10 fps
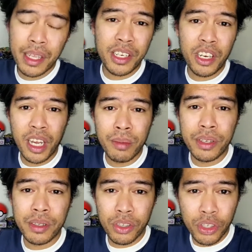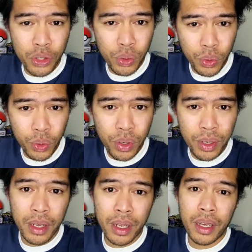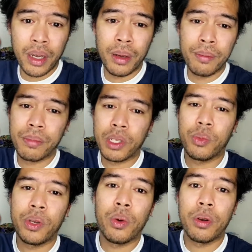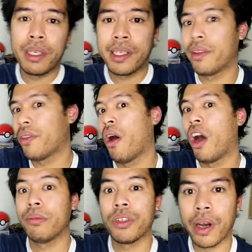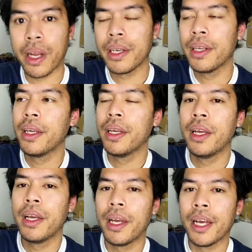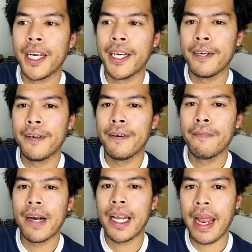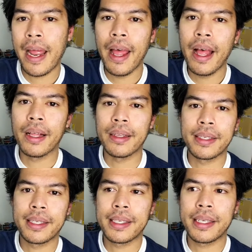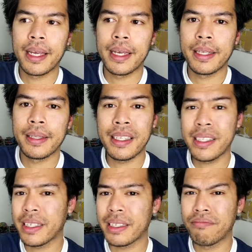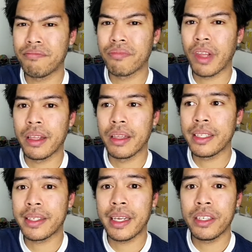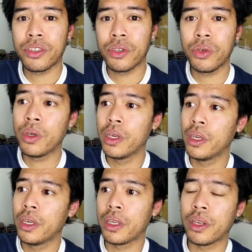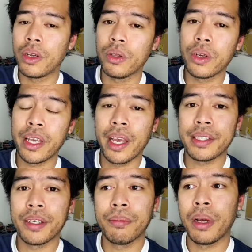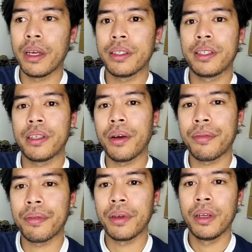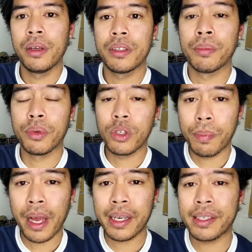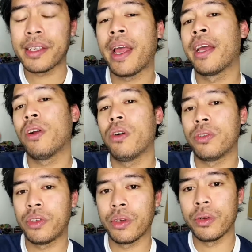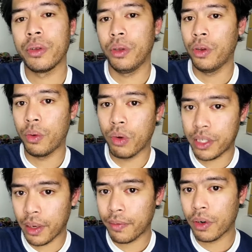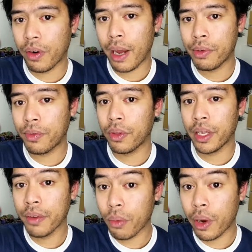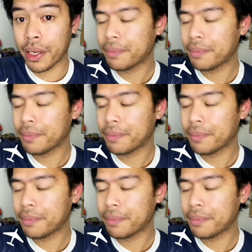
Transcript: That's going to come soon um, because we don't want to miss out the hype train. Uh, what else? That's it. Let's get into you know looking at some stuff, some boost packs, and also you know what's up for grabs for the giveaway.